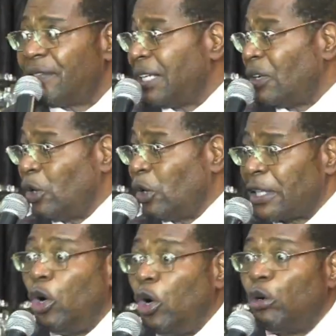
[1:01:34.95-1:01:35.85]
and all over the
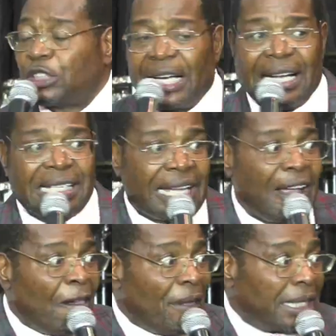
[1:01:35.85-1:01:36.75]
altars
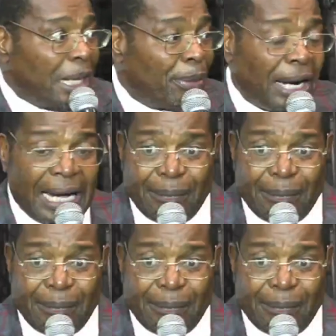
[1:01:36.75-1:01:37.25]
that Abraham